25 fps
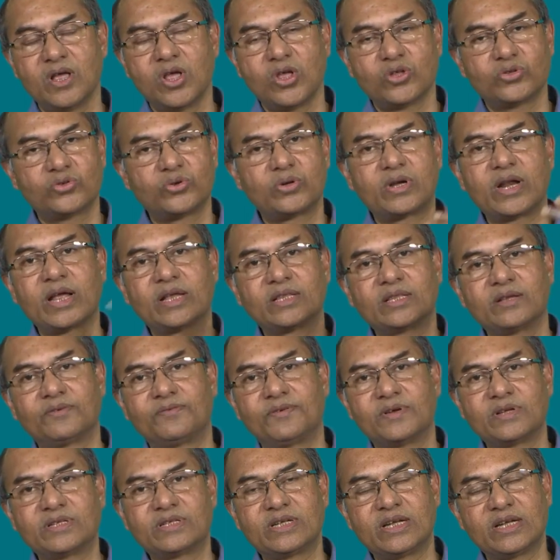So, take the
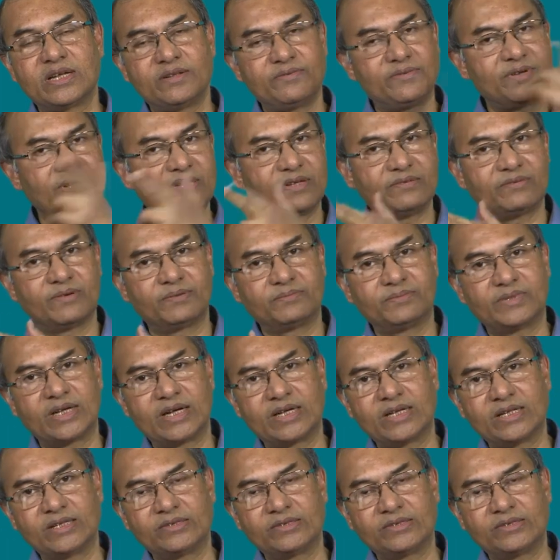first derivative of that